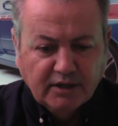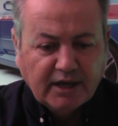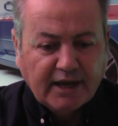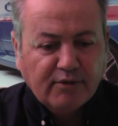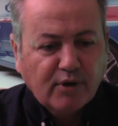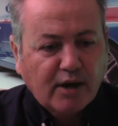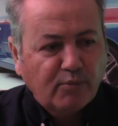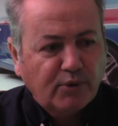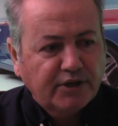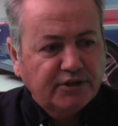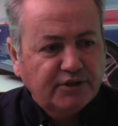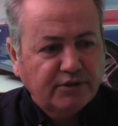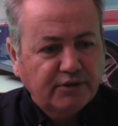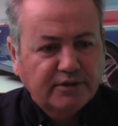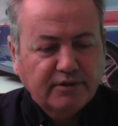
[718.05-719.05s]
Hey, Rob, what are you
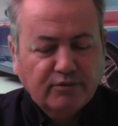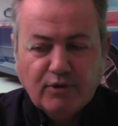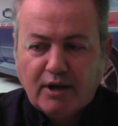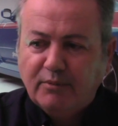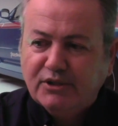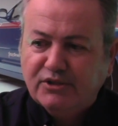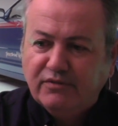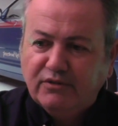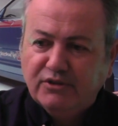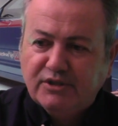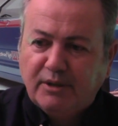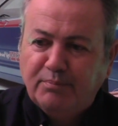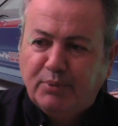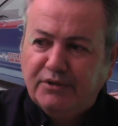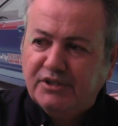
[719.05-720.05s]
doing? And Rob looks over and goes,
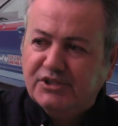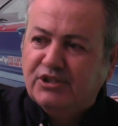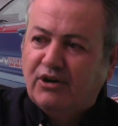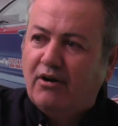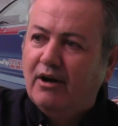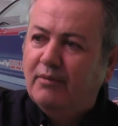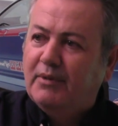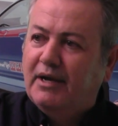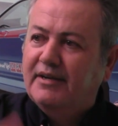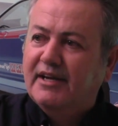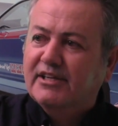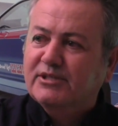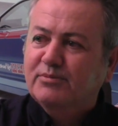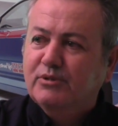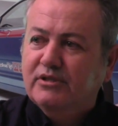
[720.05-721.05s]
I'm putting this car in my
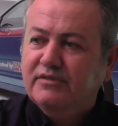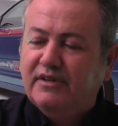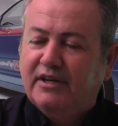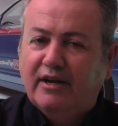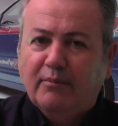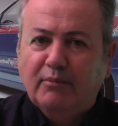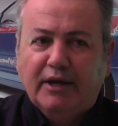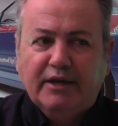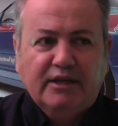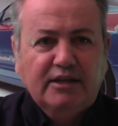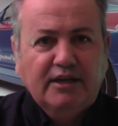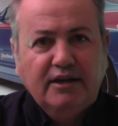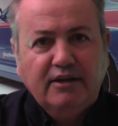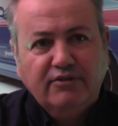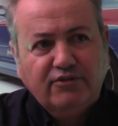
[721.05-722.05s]
next movie. And I'm like,
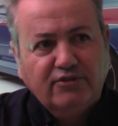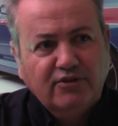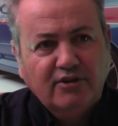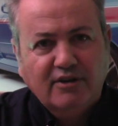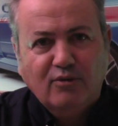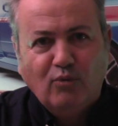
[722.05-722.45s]
he is?